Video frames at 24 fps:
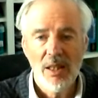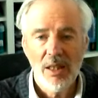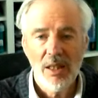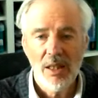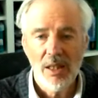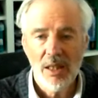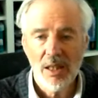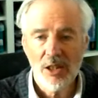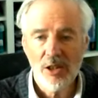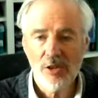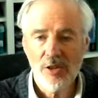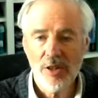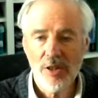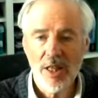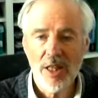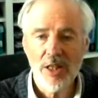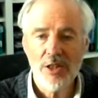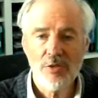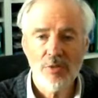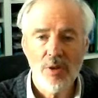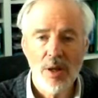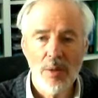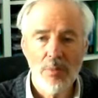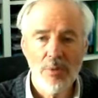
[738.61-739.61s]
It
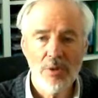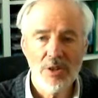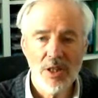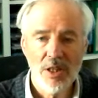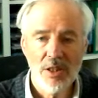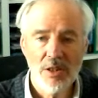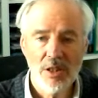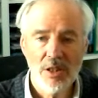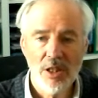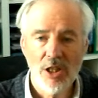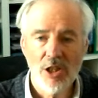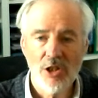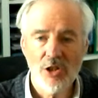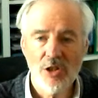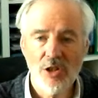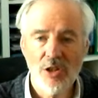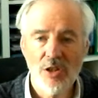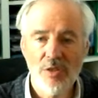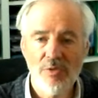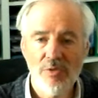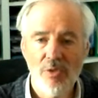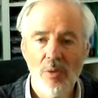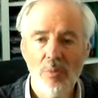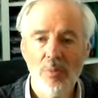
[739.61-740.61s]
creates representations
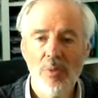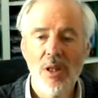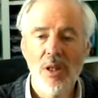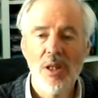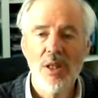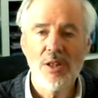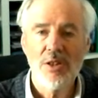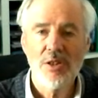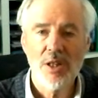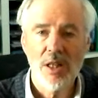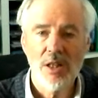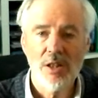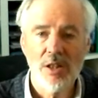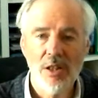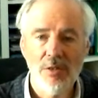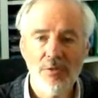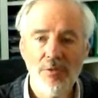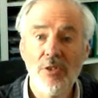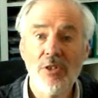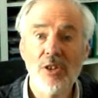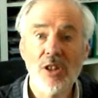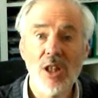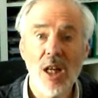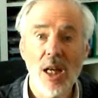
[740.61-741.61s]
from
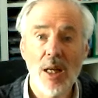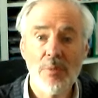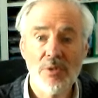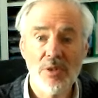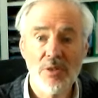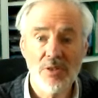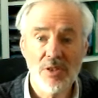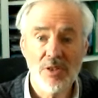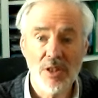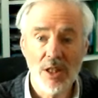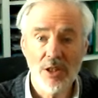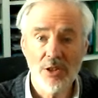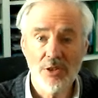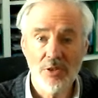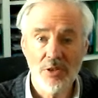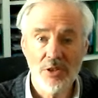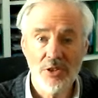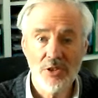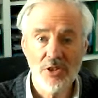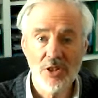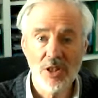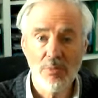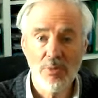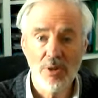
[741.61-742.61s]
different types of sensory
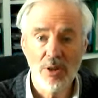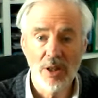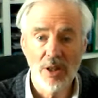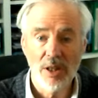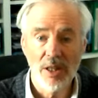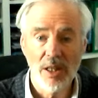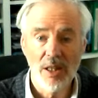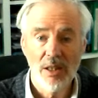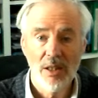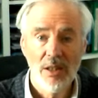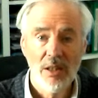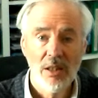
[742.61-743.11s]
stimuli.